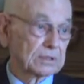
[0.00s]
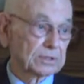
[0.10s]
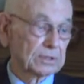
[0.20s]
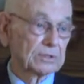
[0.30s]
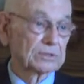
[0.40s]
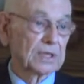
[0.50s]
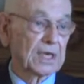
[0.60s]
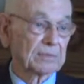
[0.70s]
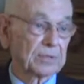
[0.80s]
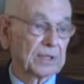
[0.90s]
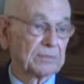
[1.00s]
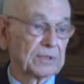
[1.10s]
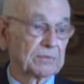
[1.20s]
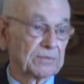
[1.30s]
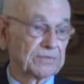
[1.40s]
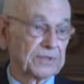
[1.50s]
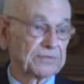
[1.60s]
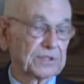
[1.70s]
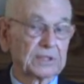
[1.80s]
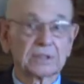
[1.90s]
schools like Bremen with
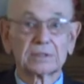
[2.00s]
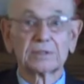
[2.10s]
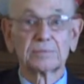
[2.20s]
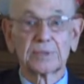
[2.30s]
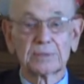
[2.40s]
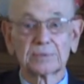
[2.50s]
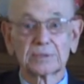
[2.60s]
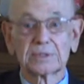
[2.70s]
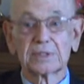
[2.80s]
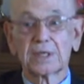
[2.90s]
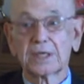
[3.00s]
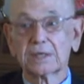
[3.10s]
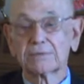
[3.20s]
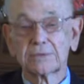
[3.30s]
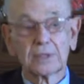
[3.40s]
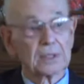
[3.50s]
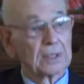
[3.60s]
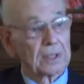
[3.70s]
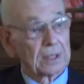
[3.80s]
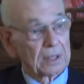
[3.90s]
1,500 people didn't have
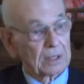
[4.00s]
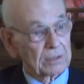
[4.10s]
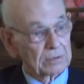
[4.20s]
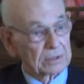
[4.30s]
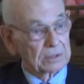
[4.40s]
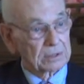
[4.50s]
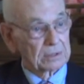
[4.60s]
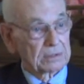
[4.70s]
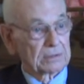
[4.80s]
all the